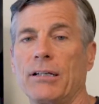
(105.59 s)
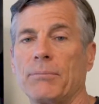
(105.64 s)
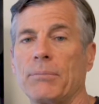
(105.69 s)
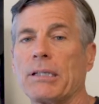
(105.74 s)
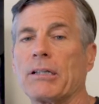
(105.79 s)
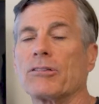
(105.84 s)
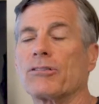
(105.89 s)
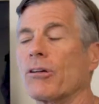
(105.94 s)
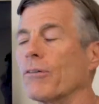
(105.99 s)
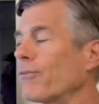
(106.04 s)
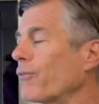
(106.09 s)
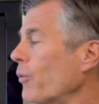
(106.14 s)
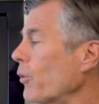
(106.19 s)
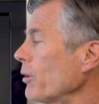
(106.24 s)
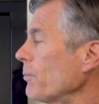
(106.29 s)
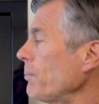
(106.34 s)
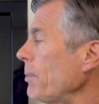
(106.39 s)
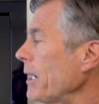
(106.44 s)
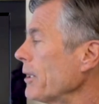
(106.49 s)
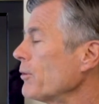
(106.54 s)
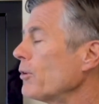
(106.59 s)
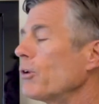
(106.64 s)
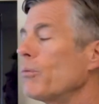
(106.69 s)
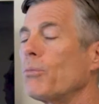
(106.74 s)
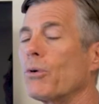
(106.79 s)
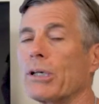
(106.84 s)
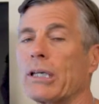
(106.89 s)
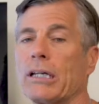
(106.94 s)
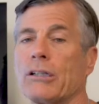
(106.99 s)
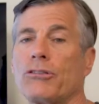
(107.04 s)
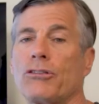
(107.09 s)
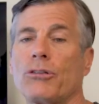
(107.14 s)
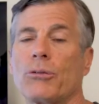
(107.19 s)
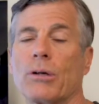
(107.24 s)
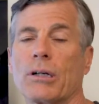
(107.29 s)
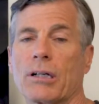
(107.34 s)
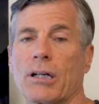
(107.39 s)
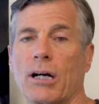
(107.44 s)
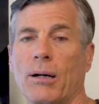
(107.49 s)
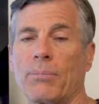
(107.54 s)
Because a 4th bedroom will get
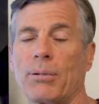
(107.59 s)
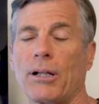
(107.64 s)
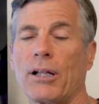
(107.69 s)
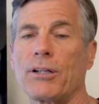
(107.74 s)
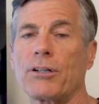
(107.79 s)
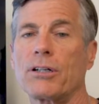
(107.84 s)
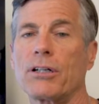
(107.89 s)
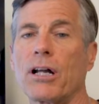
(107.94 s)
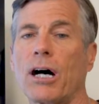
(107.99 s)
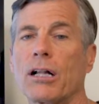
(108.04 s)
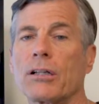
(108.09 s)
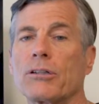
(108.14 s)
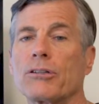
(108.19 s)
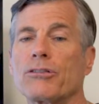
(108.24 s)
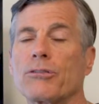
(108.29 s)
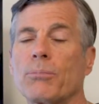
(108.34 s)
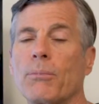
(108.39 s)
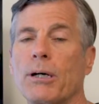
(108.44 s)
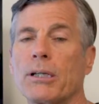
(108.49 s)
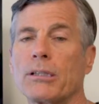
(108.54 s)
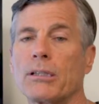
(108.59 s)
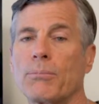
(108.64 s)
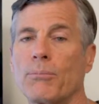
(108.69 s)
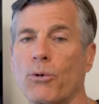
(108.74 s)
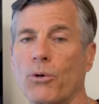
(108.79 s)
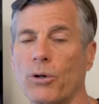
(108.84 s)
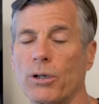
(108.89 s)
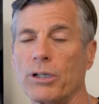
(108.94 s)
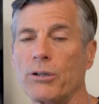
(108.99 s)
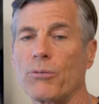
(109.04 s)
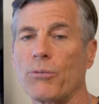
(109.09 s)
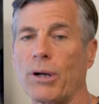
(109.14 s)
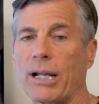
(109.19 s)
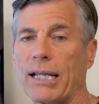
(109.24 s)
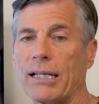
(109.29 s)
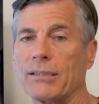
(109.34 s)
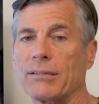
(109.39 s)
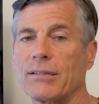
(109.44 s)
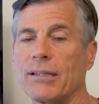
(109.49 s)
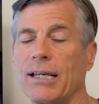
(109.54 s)
you a couple $100s a month more in
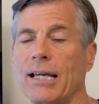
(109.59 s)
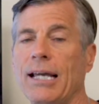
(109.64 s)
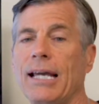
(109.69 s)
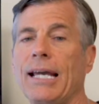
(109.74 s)
rent,